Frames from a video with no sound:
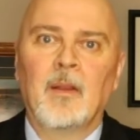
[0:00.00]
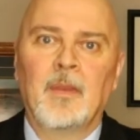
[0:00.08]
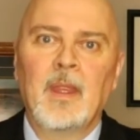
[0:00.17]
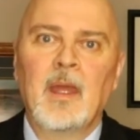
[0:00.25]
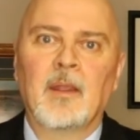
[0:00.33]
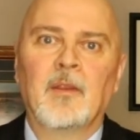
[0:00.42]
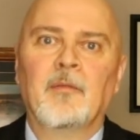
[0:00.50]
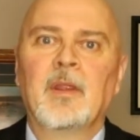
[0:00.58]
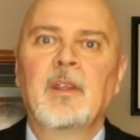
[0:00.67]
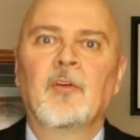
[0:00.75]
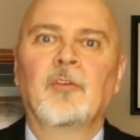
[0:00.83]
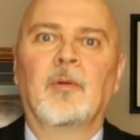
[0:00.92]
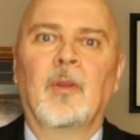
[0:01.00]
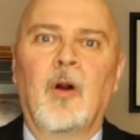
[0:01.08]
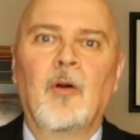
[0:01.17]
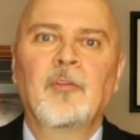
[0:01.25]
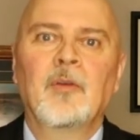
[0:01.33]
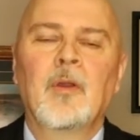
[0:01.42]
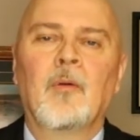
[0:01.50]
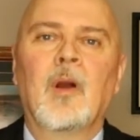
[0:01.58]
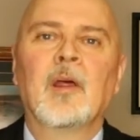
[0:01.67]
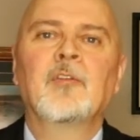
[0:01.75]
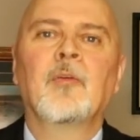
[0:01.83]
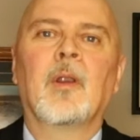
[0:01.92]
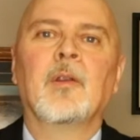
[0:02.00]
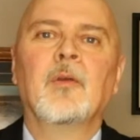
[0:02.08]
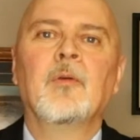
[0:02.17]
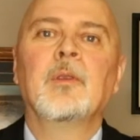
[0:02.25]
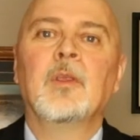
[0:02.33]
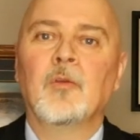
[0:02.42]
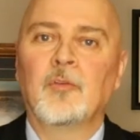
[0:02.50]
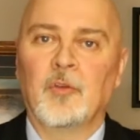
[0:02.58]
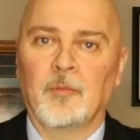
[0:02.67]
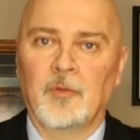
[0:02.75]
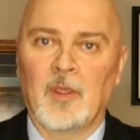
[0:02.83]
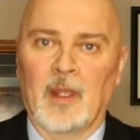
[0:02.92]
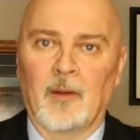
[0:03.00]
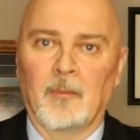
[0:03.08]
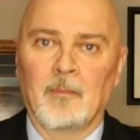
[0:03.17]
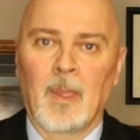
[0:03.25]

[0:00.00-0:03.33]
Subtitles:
Then the videos will also go on to our new YouTube channel.